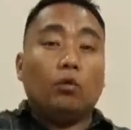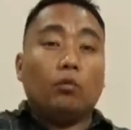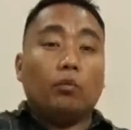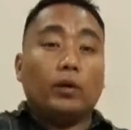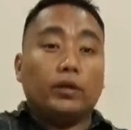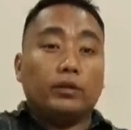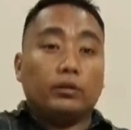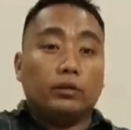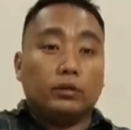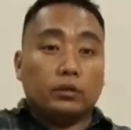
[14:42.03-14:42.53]

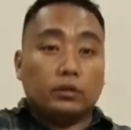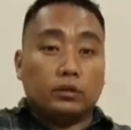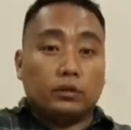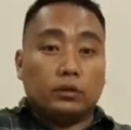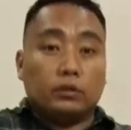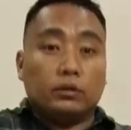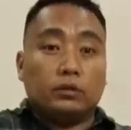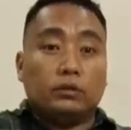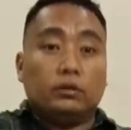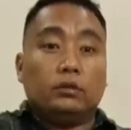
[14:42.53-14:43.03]
Why not
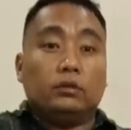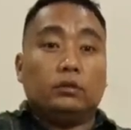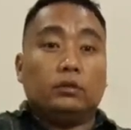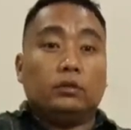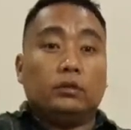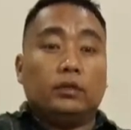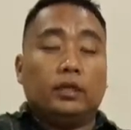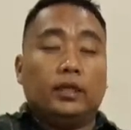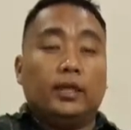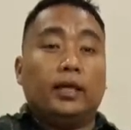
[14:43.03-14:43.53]
the
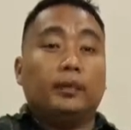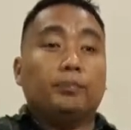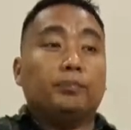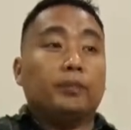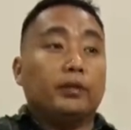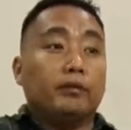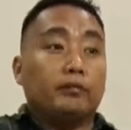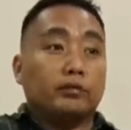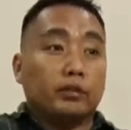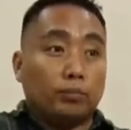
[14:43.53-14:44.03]

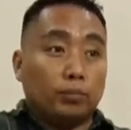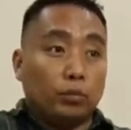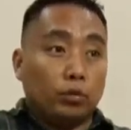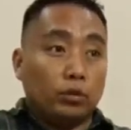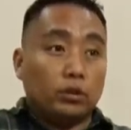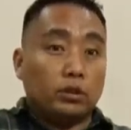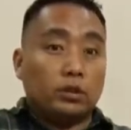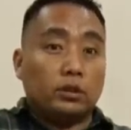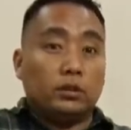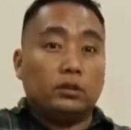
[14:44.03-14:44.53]
NPF
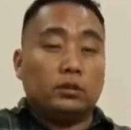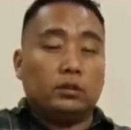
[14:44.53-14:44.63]
support